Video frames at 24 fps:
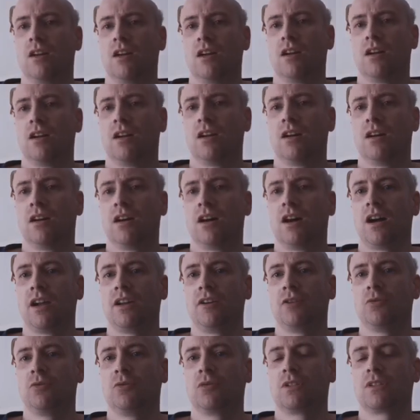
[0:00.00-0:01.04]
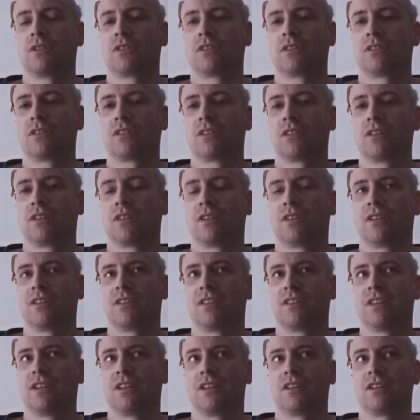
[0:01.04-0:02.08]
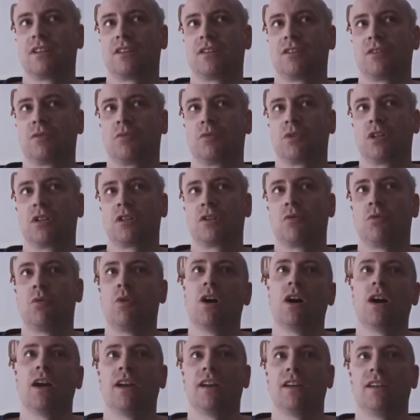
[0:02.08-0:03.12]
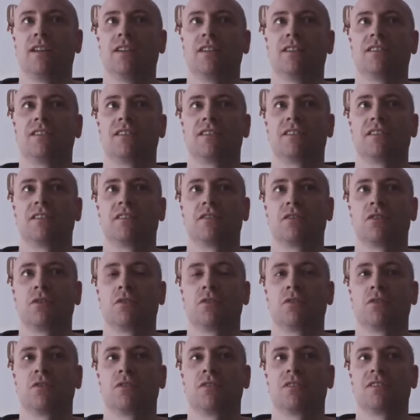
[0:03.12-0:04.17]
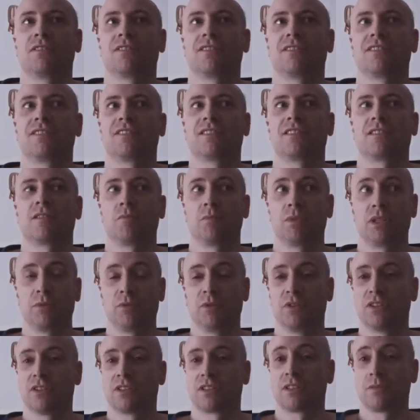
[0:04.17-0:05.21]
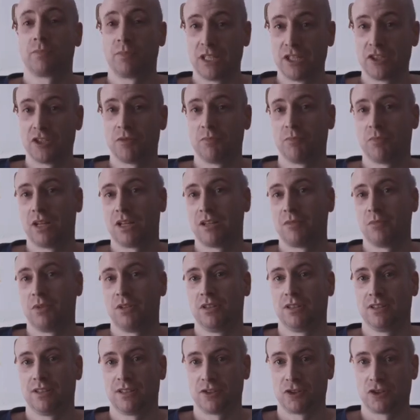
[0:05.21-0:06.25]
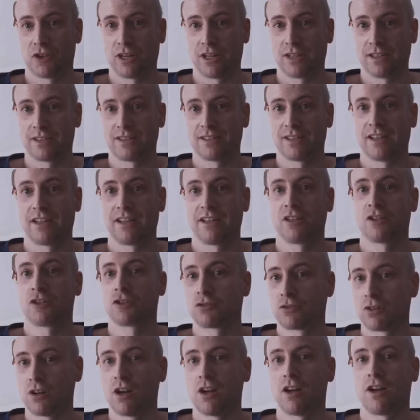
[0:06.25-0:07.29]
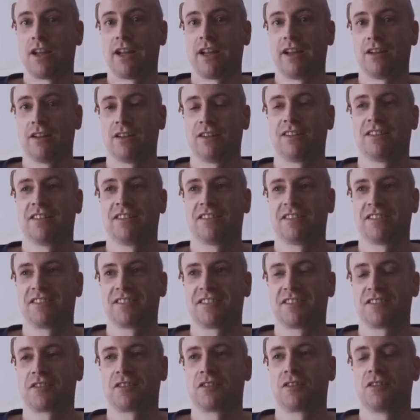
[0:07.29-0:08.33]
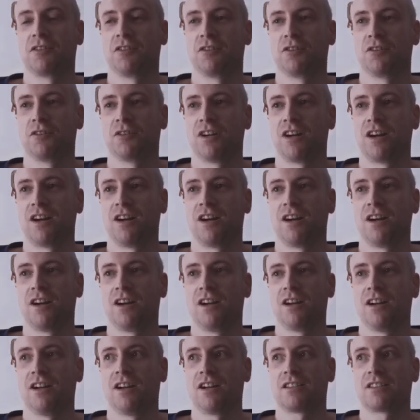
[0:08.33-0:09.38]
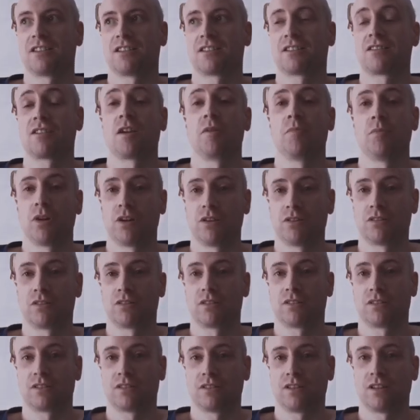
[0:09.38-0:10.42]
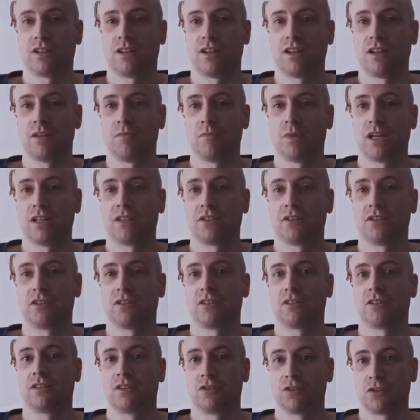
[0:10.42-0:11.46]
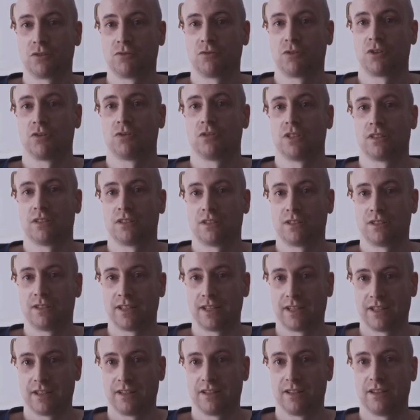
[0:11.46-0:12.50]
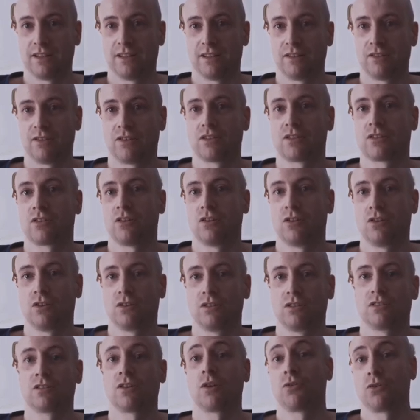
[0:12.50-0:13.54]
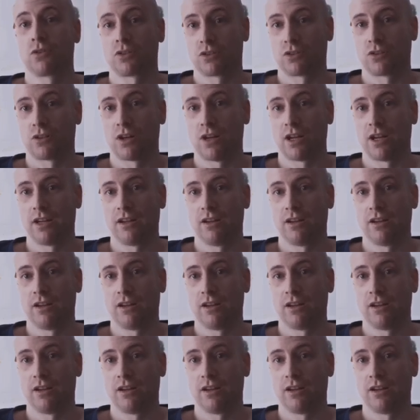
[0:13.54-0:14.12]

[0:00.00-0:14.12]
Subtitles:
I always think the word Kwai, it's as though somebody with a speech impediment is trying to say cry. So, as a signpost, I imagine Guns N' Roses singing the song Don't Cry.